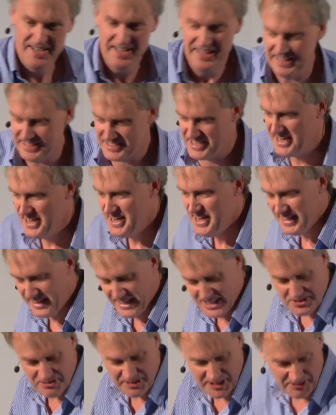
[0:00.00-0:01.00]
That's
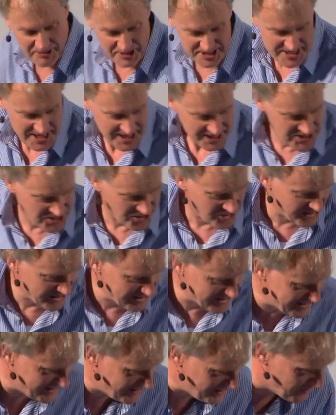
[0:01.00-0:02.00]
why it works
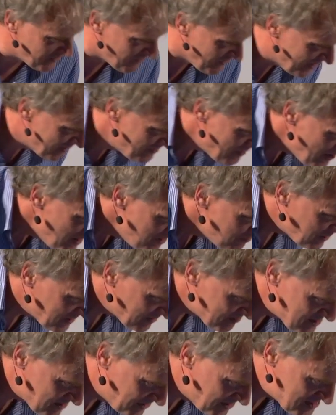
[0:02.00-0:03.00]
during the cure, but
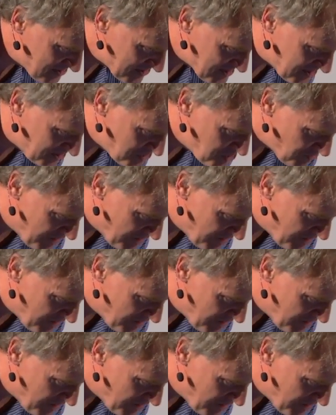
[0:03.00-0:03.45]
the results are so